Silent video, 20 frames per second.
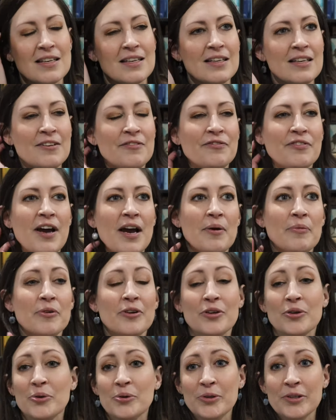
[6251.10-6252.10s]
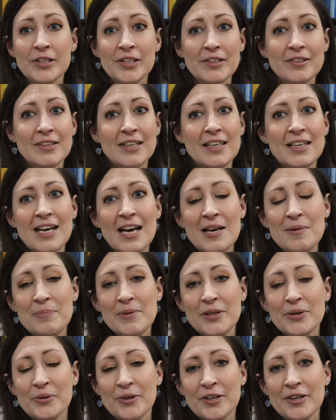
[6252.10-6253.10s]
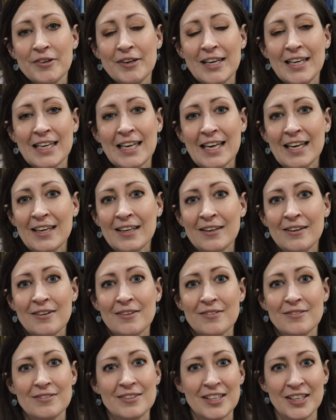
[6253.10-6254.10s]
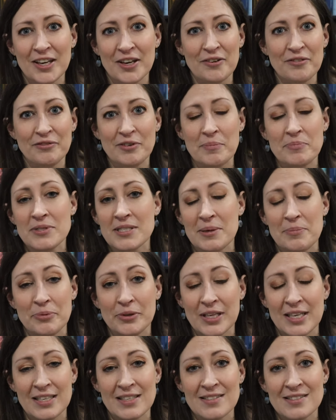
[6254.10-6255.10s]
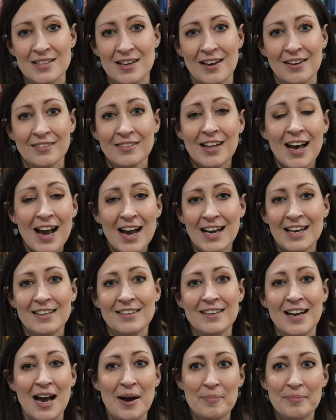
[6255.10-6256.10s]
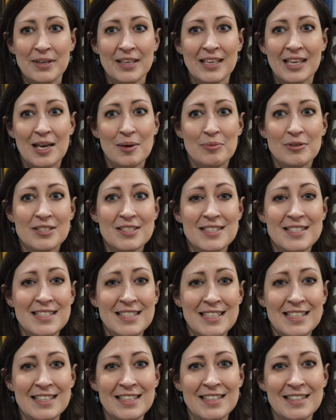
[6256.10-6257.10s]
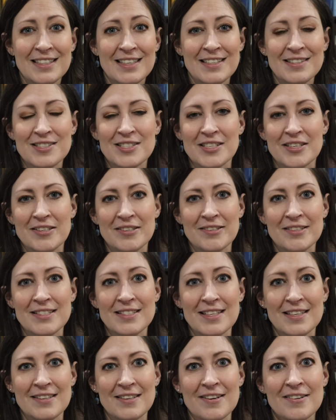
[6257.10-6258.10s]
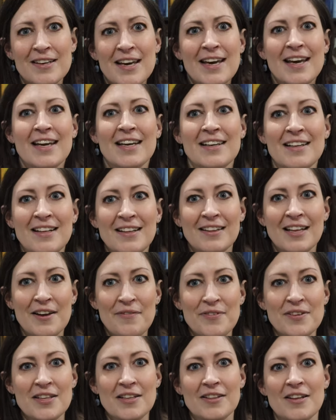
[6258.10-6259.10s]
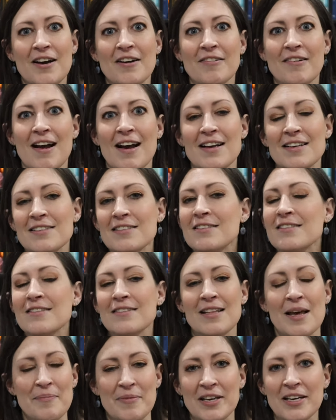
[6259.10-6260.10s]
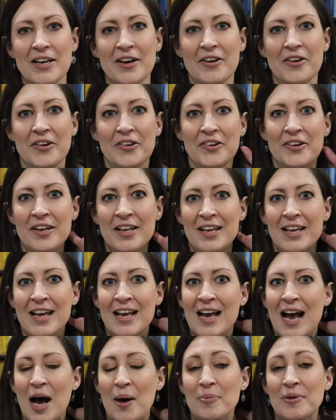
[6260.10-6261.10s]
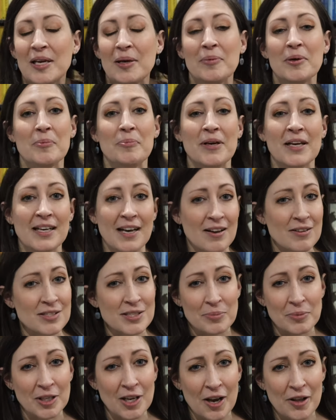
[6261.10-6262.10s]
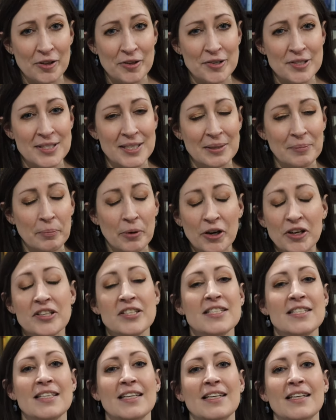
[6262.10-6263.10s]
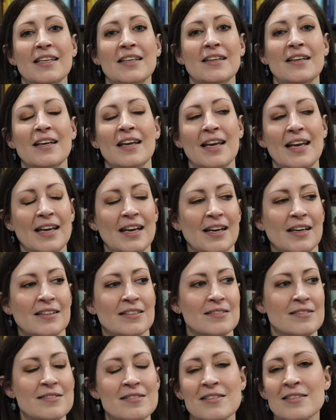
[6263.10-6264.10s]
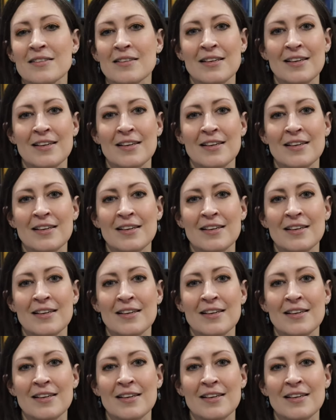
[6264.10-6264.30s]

if I were to order it, I'd be ordering it, you know, from someplace online, not being able to see it. And so I said, okay, life in the long grass, let me go. I'll be able to pick out some colors in person and